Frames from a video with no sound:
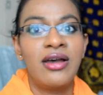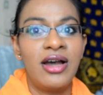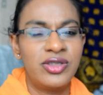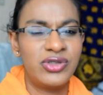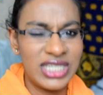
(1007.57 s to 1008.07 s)

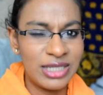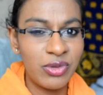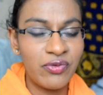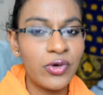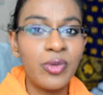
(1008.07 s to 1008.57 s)
I'd seen
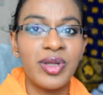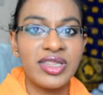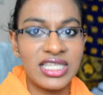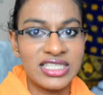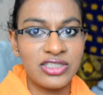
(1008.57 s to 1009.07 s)
before,
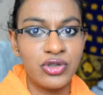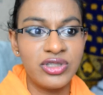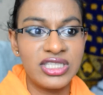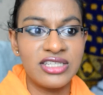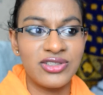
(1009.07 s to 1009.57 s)
but this new
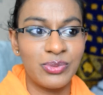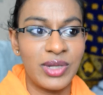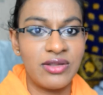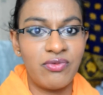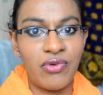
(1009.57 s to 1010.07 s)
season
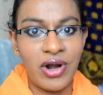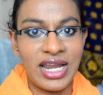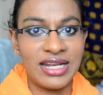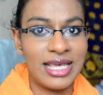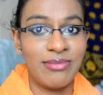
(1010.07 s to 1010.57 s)
when Ron
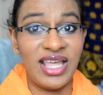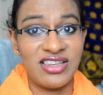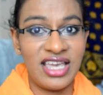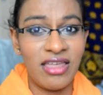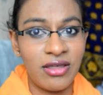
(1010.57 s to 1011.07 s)
and Kim get
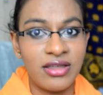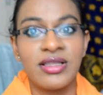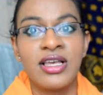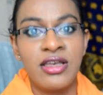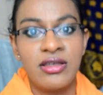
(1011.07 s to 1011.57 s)
together,
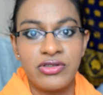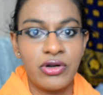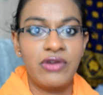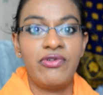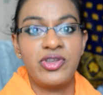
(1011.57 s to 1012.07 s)

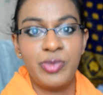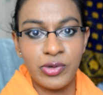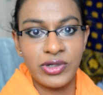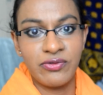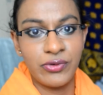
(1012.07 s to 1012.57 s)
sorry if I
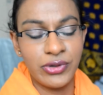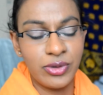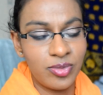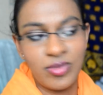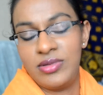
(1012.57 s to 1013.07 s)
spoiled it for you.